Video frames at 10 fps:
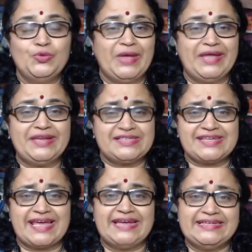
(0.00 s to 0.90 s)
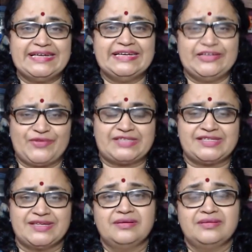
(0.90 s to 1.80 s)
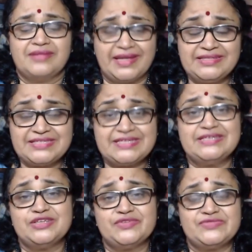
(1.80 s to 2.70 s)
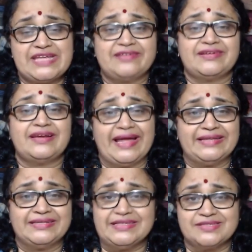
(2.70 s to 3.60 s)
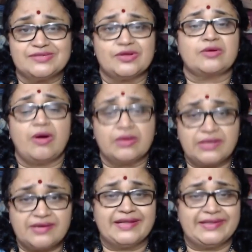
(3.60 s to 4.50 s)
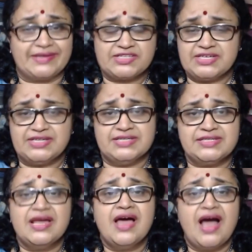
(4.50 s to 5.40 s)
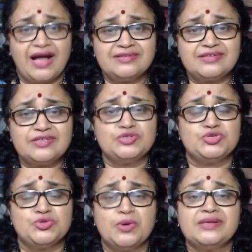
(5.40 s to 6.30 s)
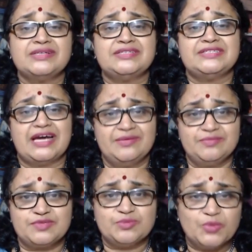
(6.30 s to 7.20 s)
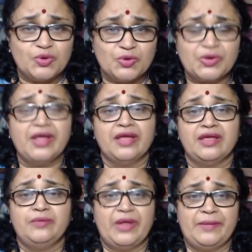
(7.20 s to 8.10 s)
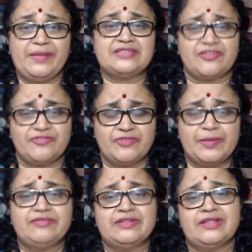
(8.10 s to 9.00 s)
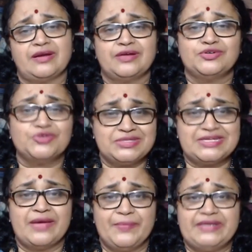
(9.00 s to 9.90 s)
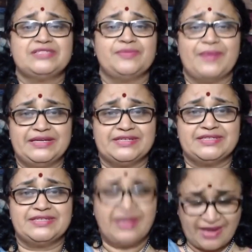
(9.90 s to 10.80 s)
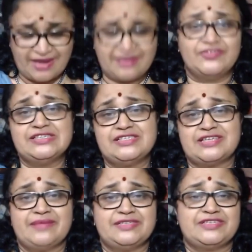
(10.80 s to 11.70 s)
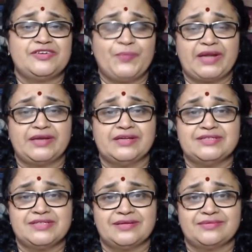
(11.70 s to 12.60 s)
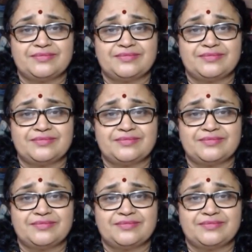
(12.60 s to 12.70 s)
Various skeletal defects. The incidence of sacral agenesis or caudal regression is 100 to 200 times more in babies of women with uncontrolled diabetes mellitus in the first trimester of pregnancy.